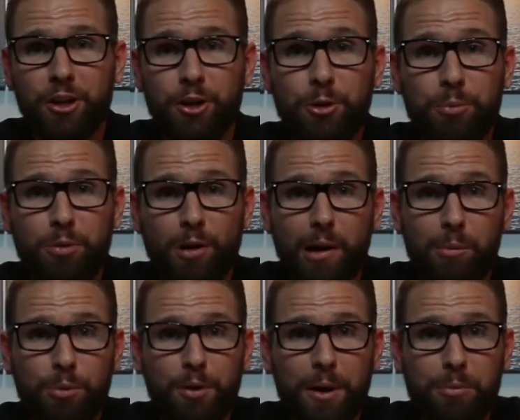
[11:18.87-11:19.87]
You
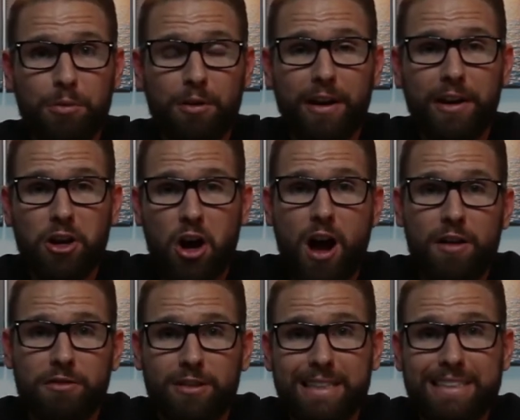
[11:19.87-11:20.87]
pray your
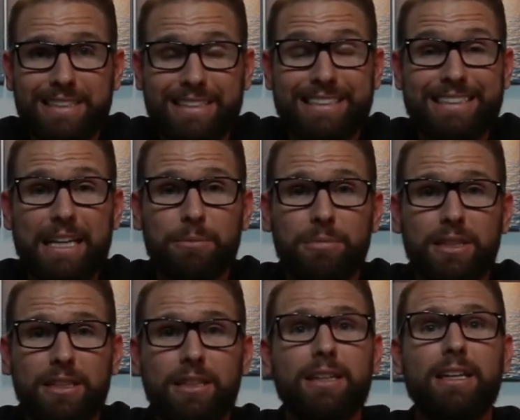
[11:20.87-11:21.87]
offer gets
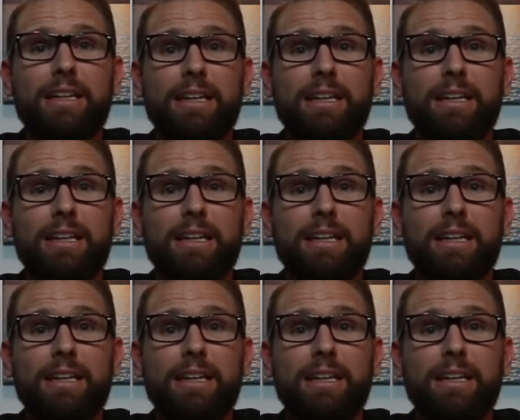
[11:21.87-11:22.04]
accepted.